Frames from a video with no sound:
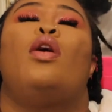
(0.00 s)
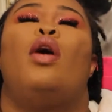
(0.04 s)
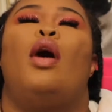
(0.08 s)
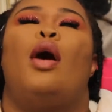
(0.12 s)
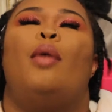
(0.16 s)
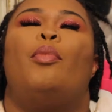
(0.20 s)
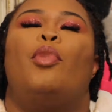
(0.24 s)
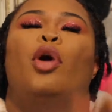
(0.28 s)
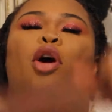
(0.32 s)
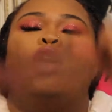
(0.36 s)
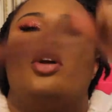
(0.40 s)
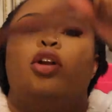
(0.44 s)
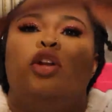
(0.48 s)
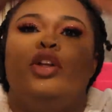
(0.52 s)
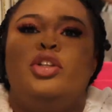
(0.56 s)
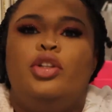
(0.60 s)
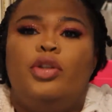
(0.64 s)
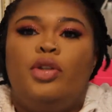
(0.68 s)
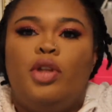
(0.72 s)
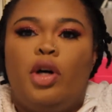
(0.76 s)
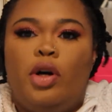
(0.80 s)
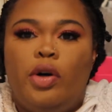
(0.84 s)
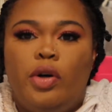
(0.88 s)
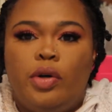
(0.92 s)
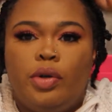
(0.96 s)
I'm not going to do
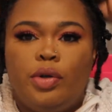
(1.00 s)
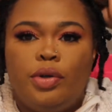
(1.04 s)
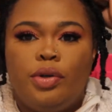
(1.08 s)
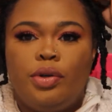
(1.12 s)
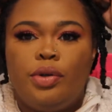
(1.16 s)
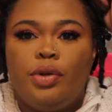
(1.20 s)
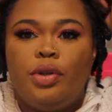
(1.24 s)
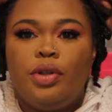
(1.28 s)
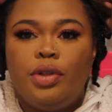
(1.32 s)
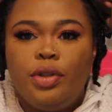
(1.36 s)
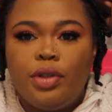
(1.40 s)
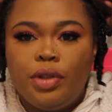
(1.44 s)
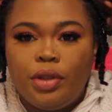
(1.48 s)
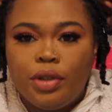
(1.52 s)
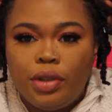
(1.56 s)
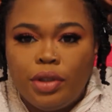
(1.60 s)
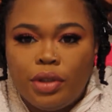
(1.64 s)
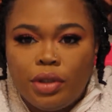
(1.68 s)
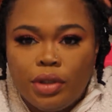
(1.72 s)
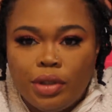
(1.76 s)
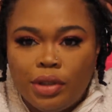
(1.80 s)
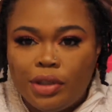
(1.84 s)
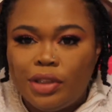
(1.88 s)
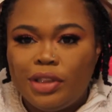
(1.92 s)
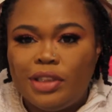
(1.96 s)
the whole
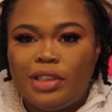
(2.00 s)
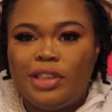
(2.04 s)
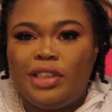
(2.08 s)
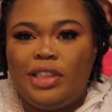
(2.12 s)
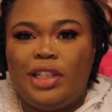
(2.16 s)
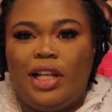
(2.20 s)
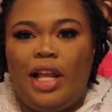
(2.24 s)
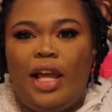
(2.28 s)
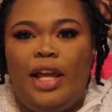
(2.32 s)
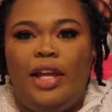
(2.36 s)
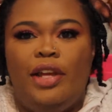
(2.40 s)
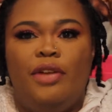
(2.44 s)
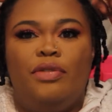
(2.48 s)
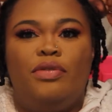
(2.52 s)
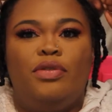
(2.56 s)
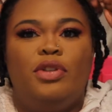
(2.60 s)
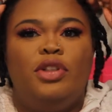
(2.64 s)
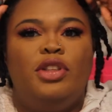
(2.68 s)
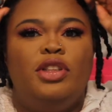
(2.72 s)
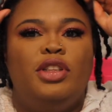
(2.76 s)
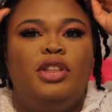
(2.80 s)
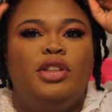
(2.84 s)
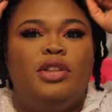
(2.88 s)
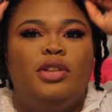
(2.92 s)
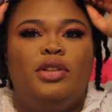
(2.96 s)
slay your
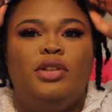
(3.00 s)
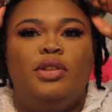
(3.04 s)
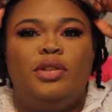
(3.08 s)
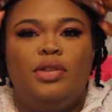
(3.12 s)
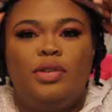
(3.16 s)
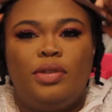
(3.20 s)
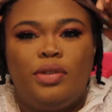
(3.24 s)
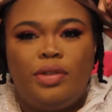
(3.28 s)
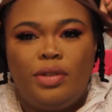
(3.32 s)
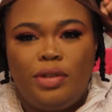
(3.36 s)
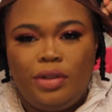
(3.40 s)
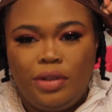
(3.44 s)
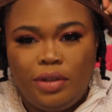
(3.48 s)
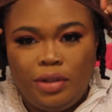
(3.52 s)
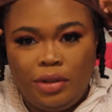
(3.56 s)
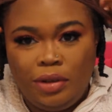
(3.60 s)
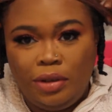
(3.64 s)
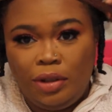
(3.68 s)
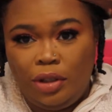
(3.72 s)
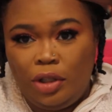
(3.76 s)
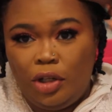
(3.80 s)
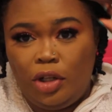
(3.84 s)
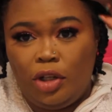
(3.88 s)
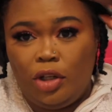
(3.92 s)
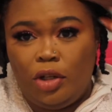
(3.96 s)
frontal,
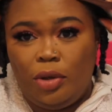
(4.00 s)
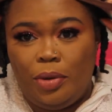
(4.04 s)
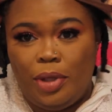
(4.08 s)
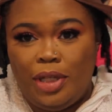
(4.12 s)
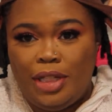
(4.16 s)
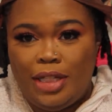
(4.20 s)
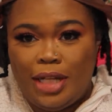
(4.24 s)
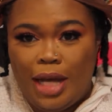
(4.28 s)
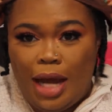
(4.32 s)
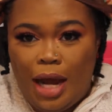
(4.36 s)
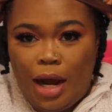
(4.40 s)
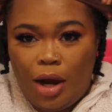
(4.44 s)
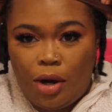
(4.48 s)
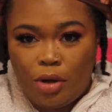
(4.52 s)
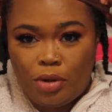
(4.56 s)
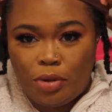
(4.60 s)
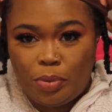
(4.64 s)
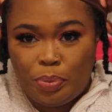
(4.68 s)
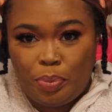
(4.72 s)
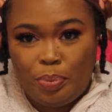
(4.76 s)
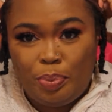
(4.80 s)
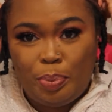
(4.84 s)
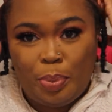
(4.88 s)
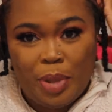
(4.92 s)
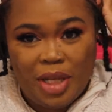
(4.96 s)
glue it
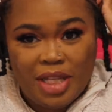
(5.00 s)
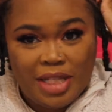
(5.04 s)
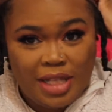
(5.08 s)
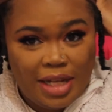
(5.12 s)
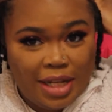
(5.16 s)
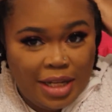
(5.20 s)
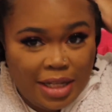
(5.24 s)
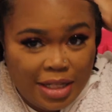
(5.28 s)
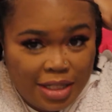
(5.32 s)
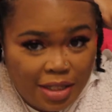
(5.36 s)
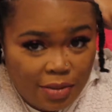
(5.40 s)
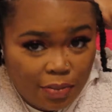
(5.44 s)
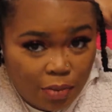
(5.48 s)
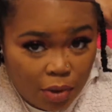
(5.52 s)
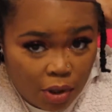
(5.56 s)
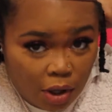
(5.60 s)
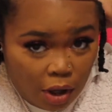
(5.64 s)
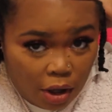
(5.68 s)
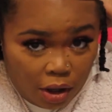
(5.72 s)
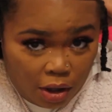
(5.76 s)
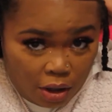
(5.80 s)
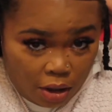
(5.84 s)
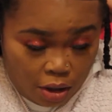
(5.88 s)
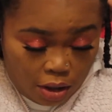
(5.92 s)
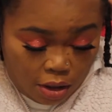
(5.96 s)
down business,
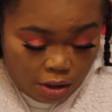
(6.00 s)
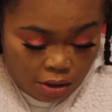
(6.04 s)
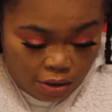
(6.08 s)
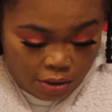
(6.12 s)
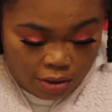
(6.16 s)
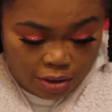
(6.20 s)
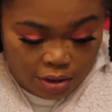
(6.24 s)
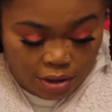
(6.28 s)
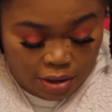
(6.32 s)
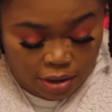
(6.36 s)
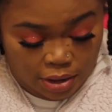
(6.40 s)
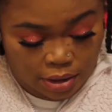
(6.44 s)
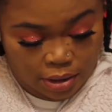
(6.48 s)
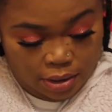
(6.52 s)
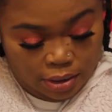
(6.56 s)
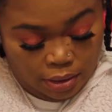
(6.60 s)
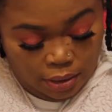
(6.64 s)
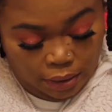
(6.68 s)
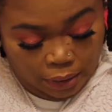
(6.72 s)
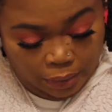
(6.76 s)
because